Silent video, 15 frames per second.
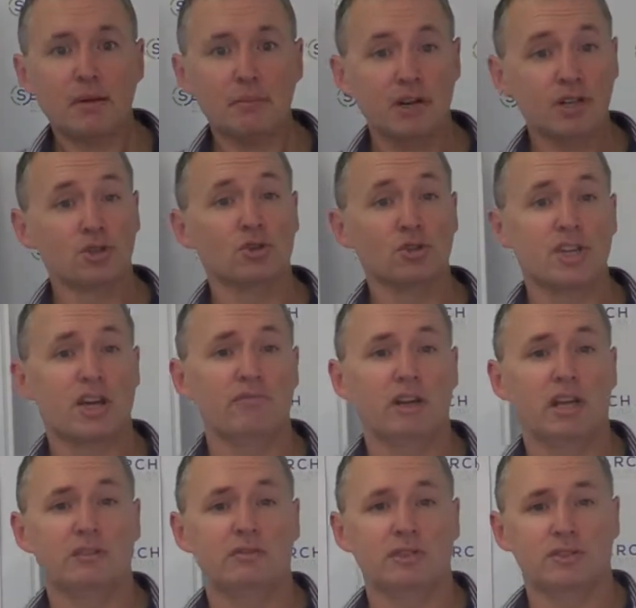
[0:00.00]
but it's also
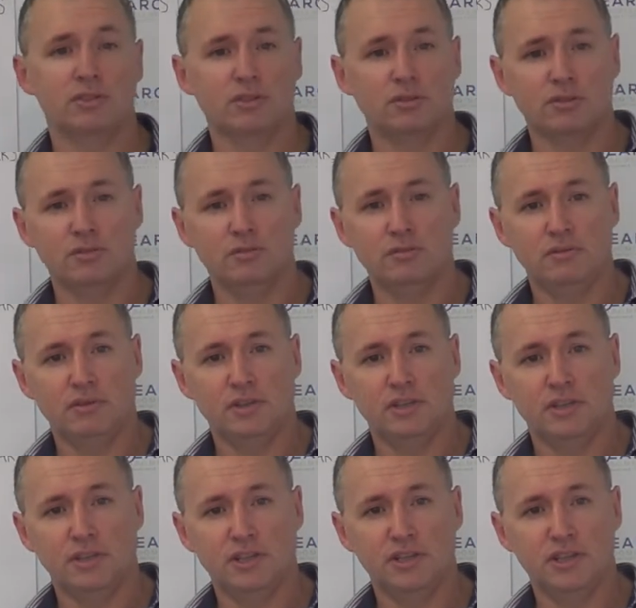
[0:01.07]
relevant to
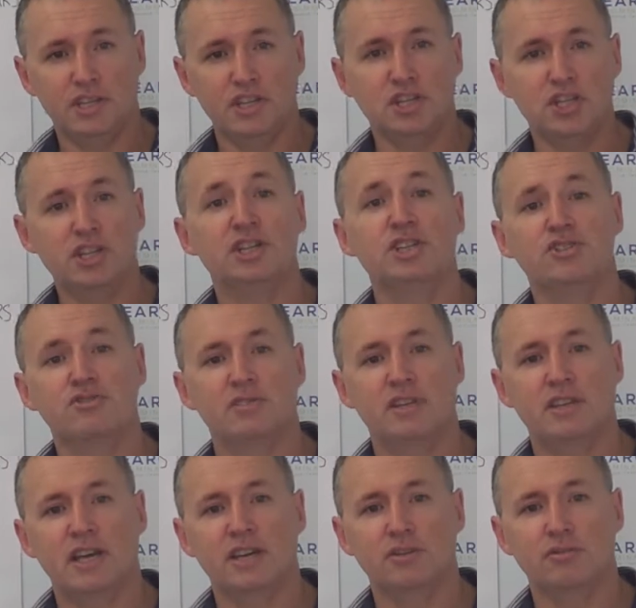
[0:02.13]
the niche
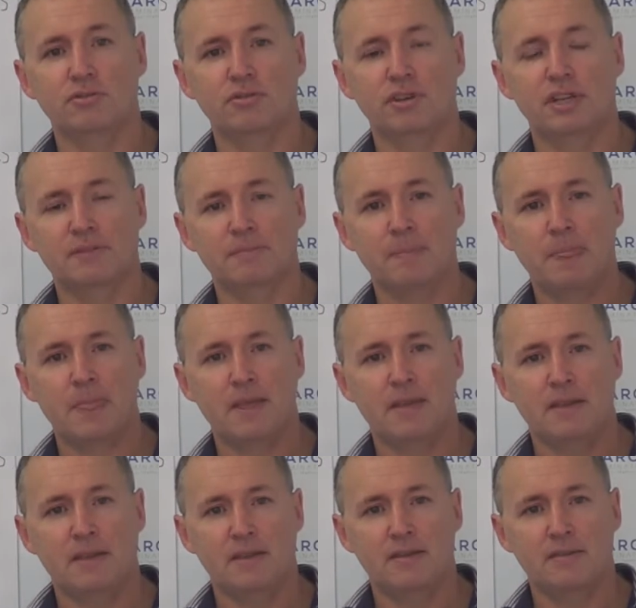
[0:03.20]
industry that you're in.
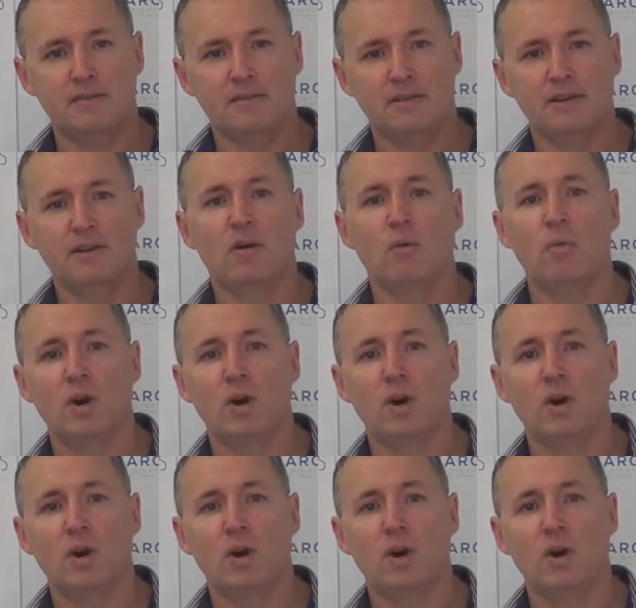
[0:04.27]
Right?